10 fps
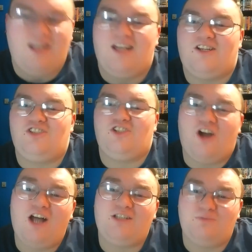Because you'd
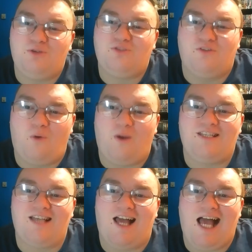heard him use the
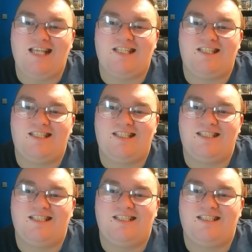voice
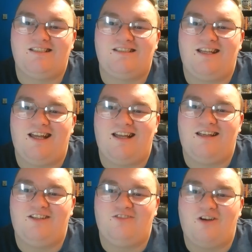as
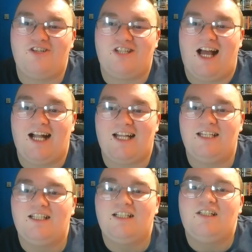Rorschach.
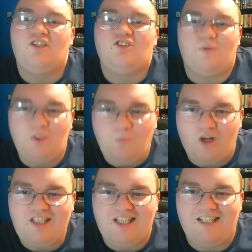So when you're
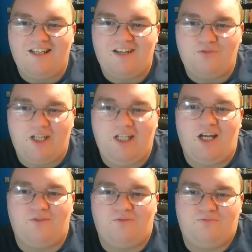watching Freddy,
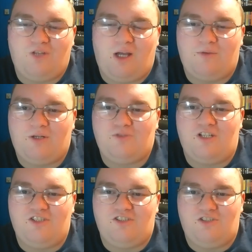Nightmare on Elm
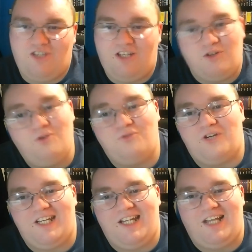Street, you see the new
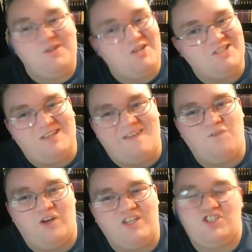Freddy and you hear the same
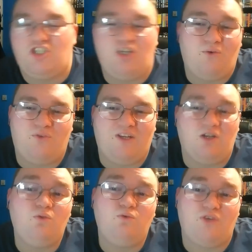voice, you don't think,
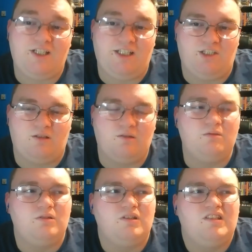oh, Freddy, you go,
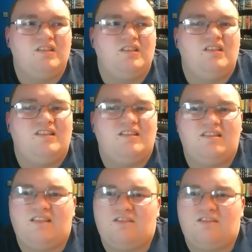oh, isn't